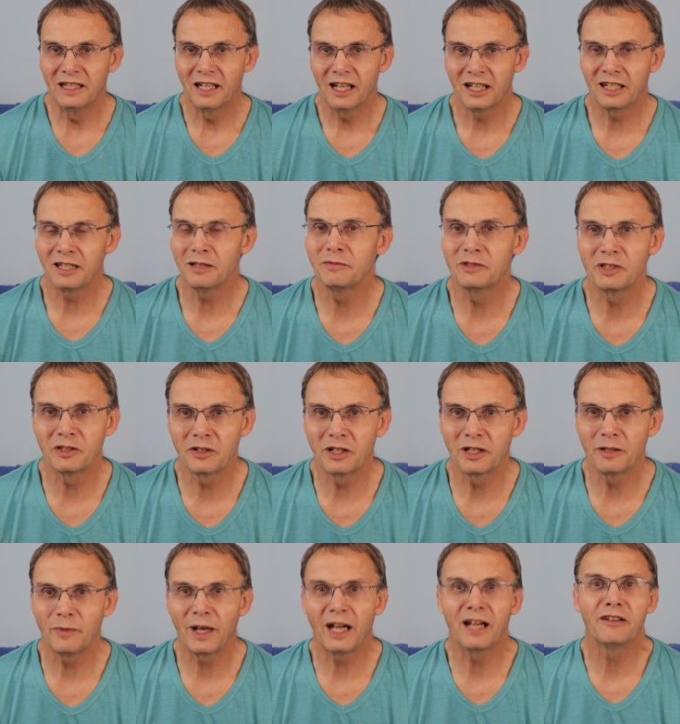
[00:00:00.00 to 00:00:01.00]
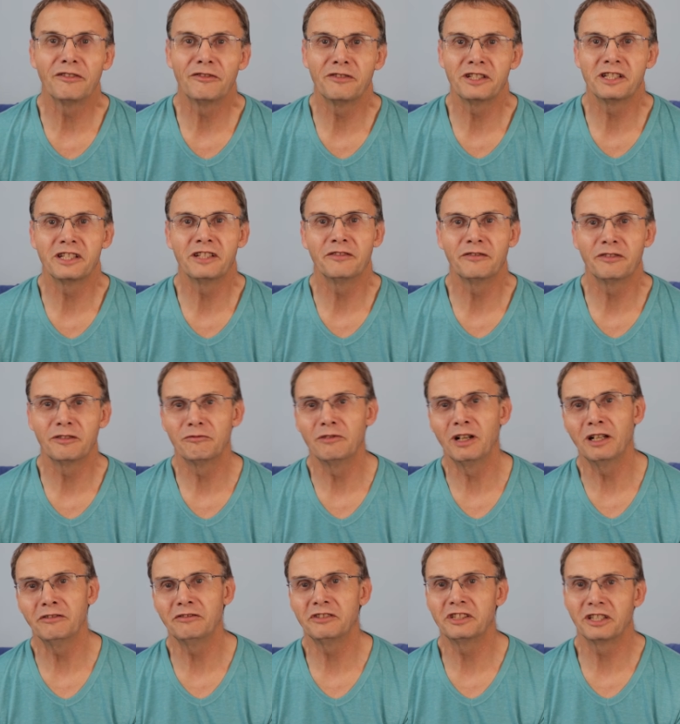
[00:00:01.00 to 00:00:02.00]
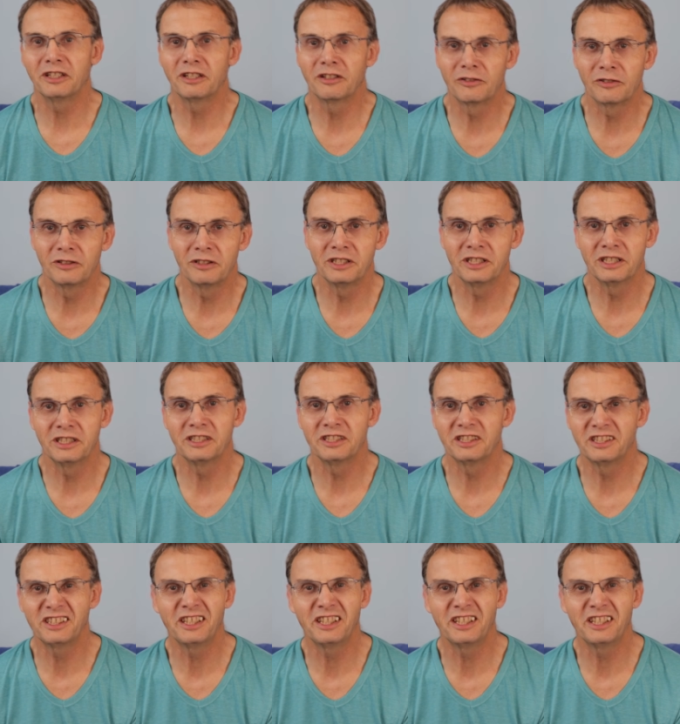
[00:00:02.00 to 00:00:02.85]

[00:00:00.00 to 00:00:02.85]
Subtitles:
and I'm talking about fishing for roach and crucians,